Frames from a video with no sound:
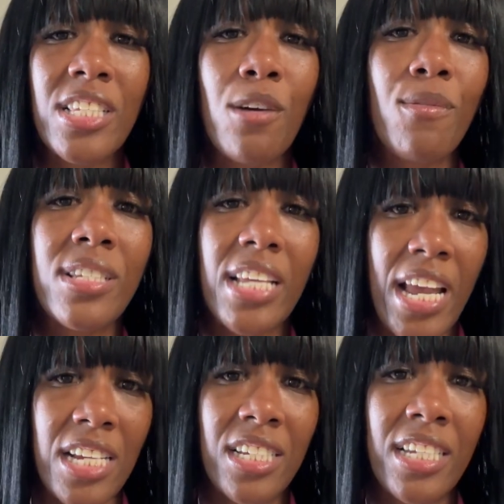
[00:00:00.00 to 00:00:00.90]
It was
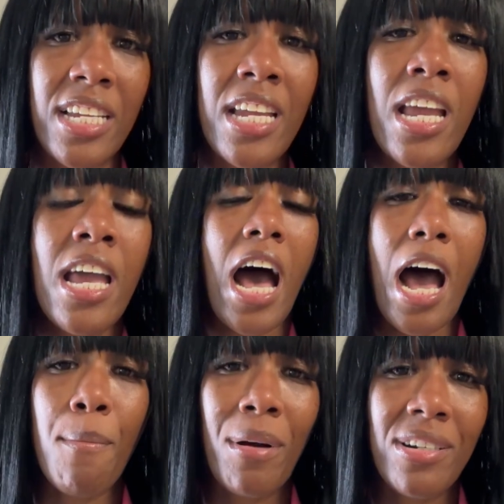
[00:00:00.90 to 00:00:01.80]
actually,
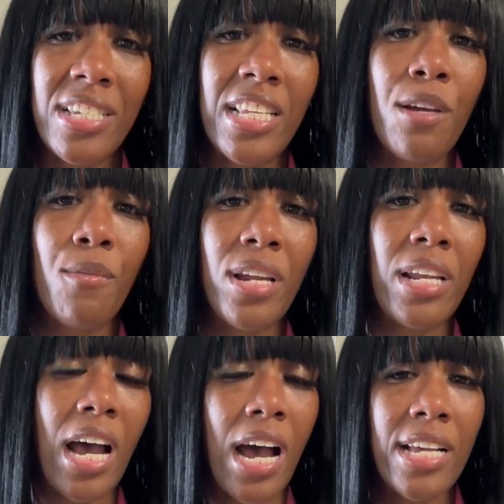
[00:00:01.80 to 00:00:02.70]
I purchased it
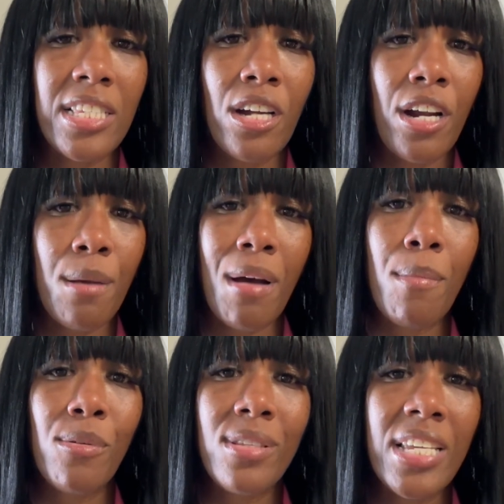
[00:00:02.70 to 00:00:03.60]
when I started my
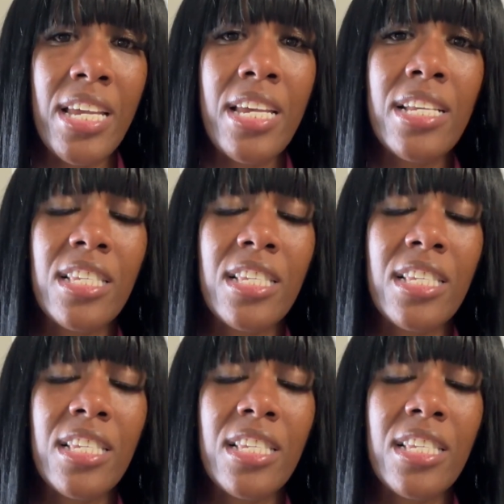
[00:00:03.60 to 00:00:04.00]
boutique.